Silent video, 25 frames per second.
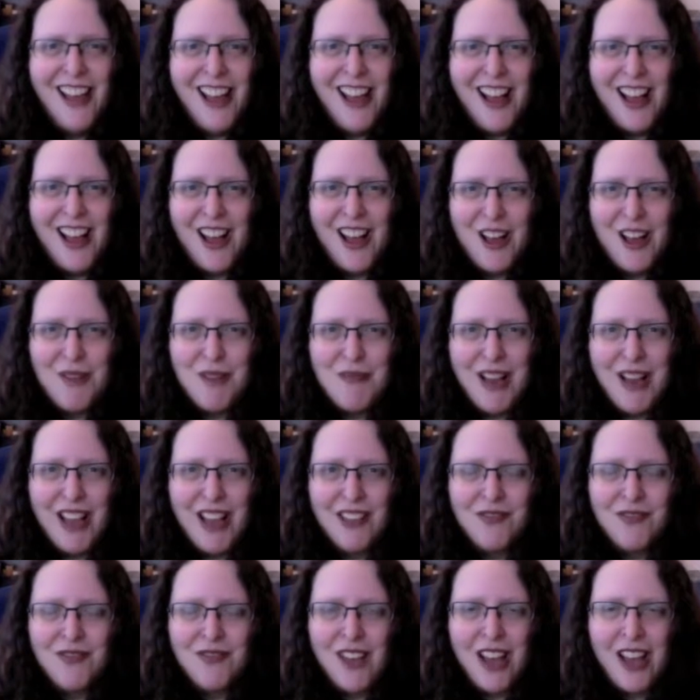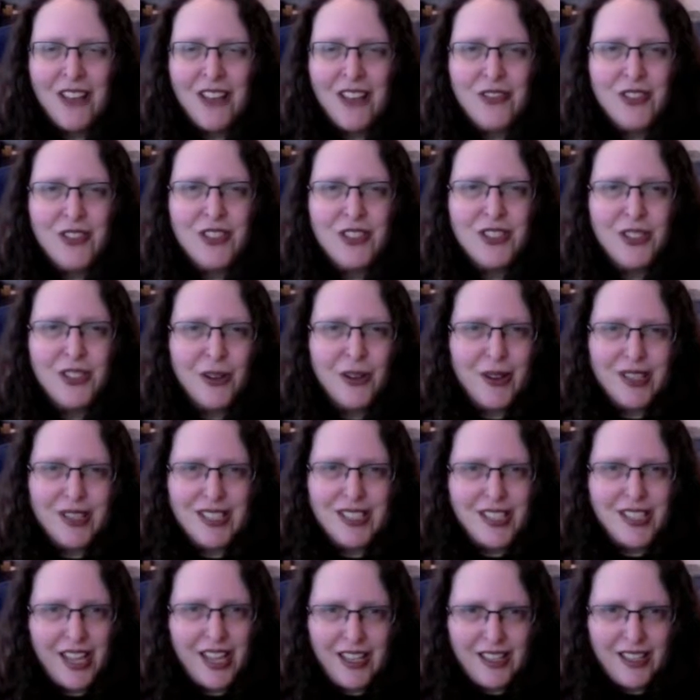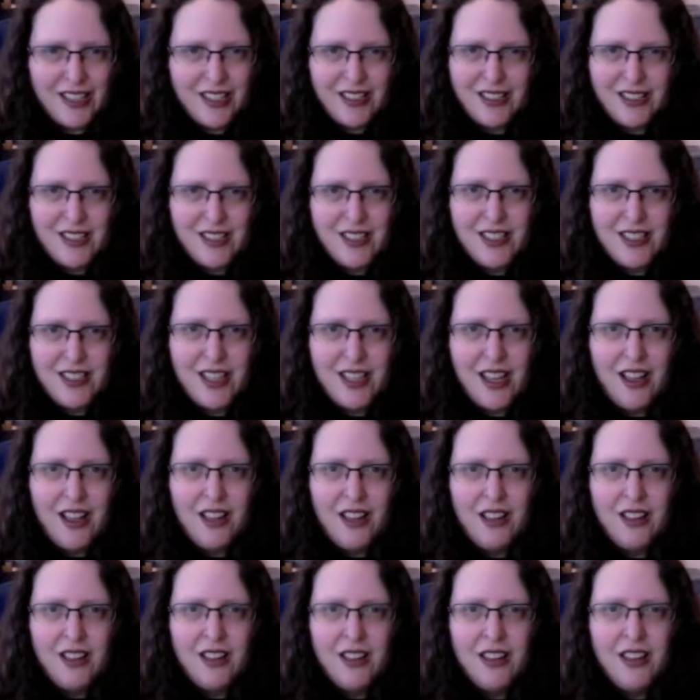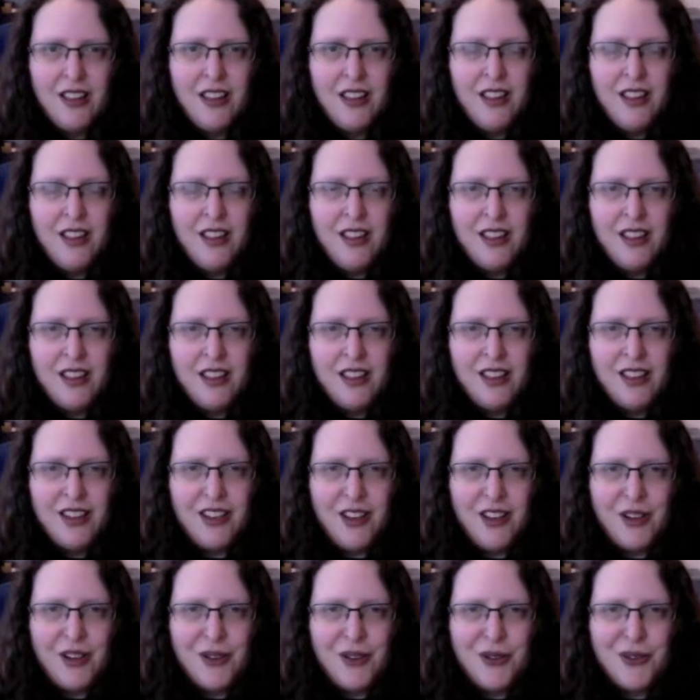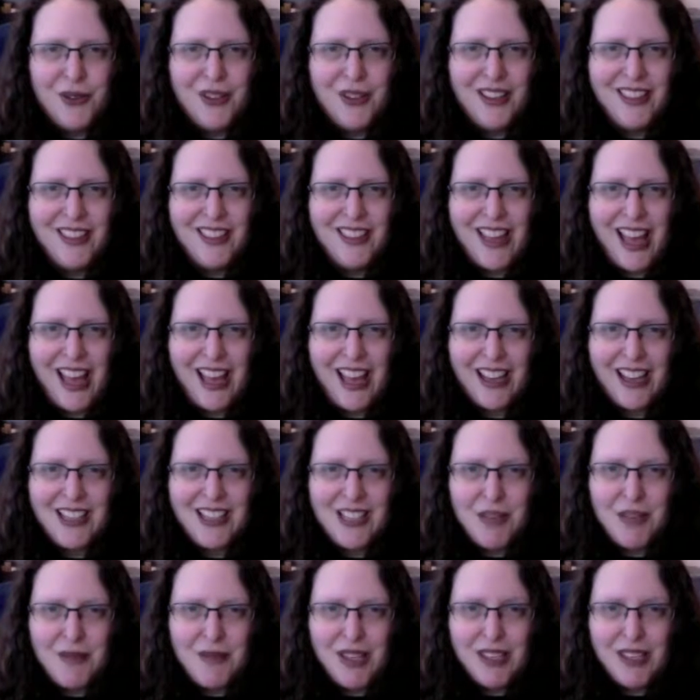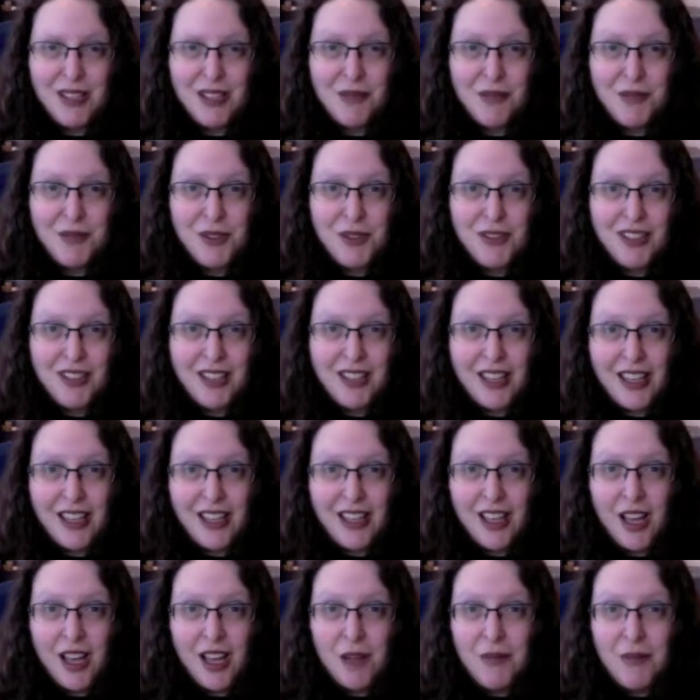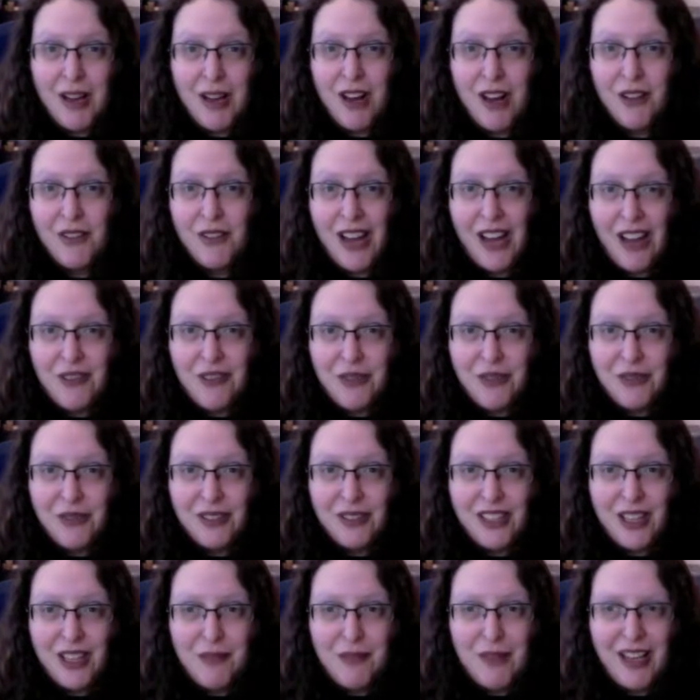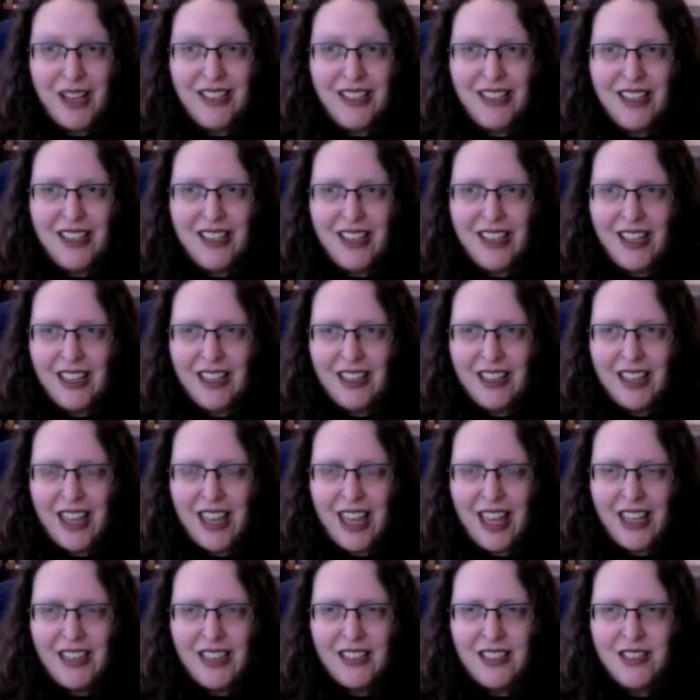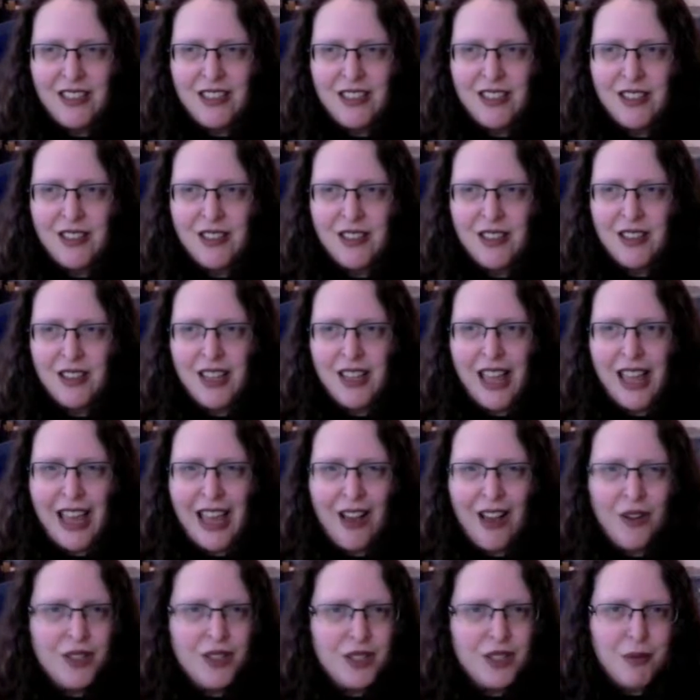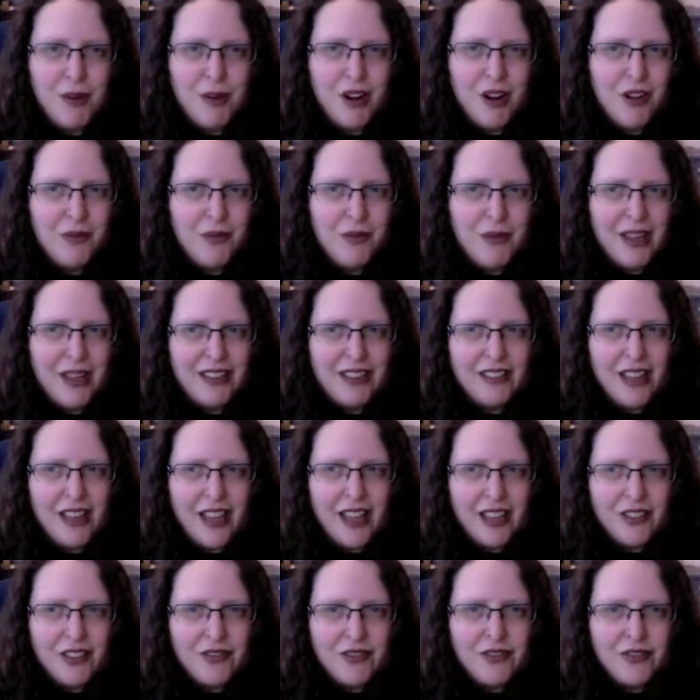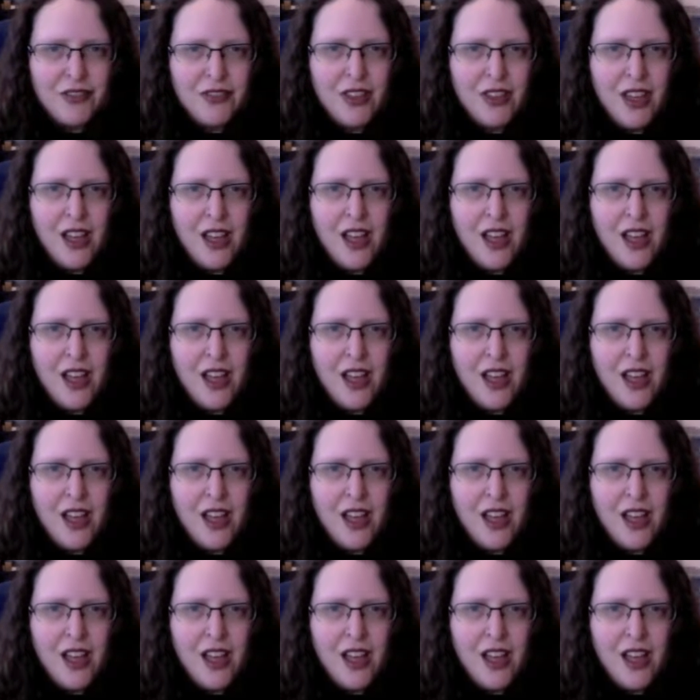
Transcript: Um, I, I feel so excited to tell, you know, the academic community about Ravelry and my knitting and how it's a part of my life.